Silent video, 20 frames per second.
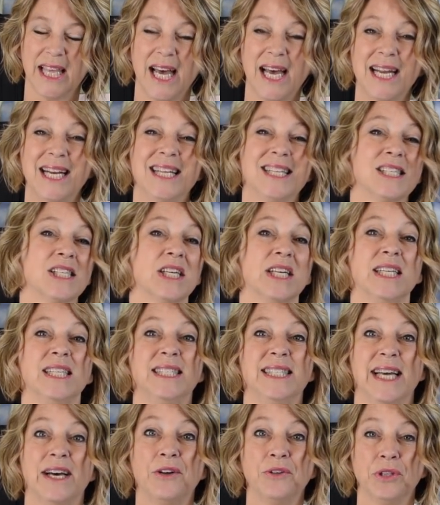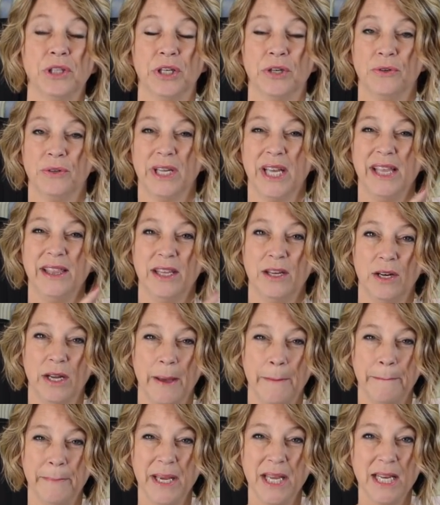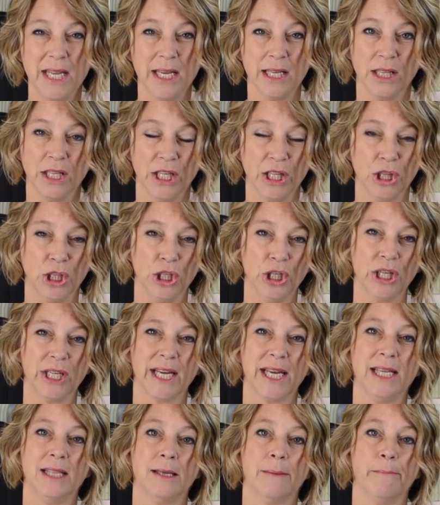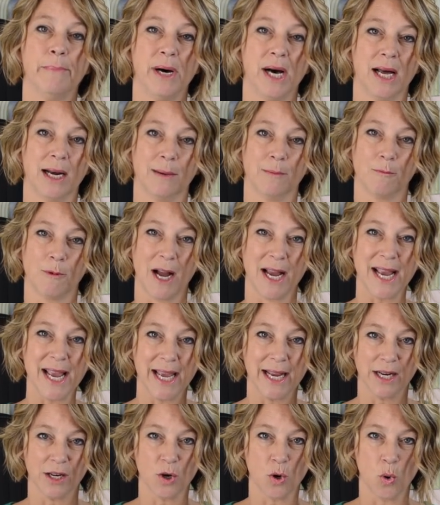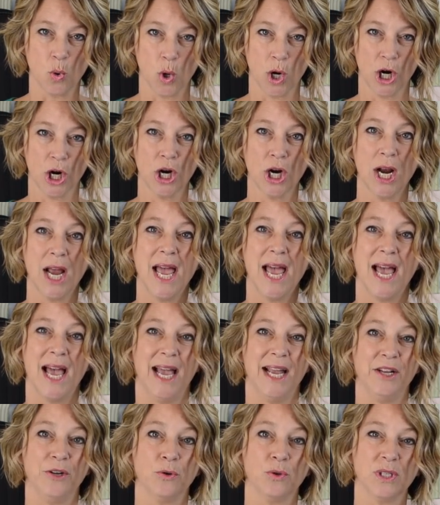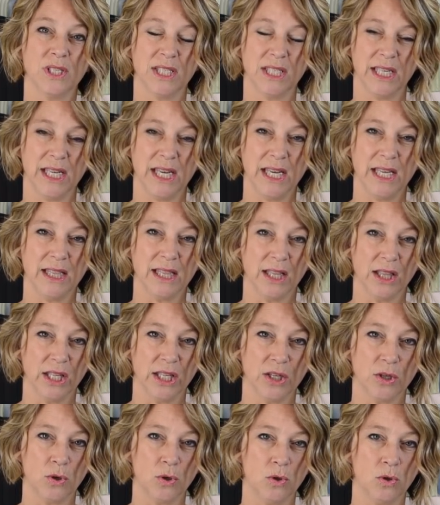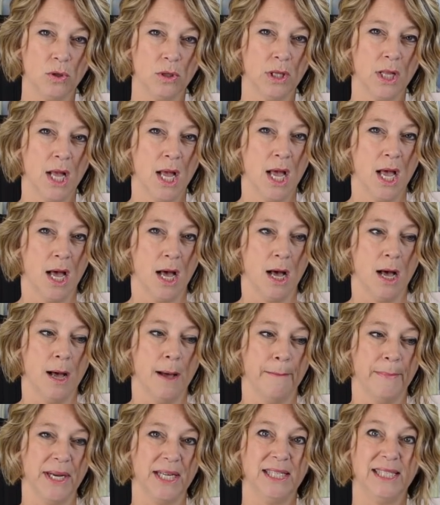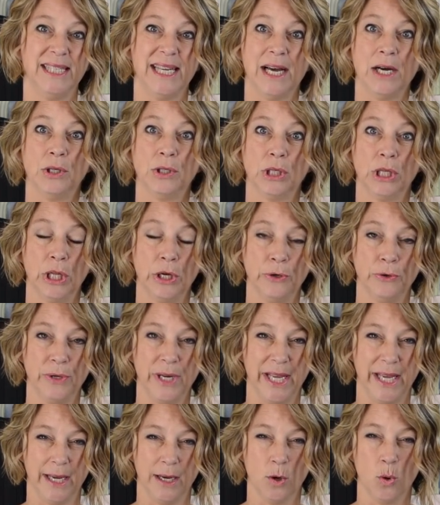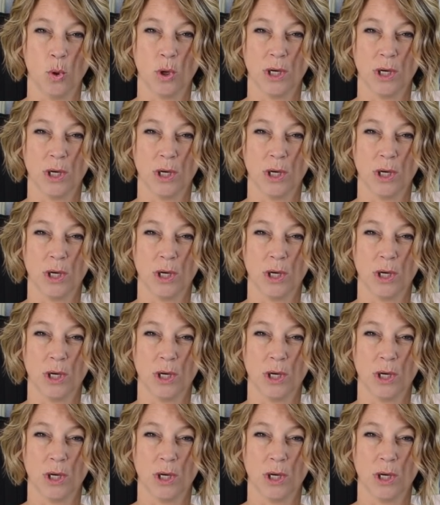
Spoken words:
that, it's gonna download, and then immediately look in the bottom right-hand corner and you'll see the little downloading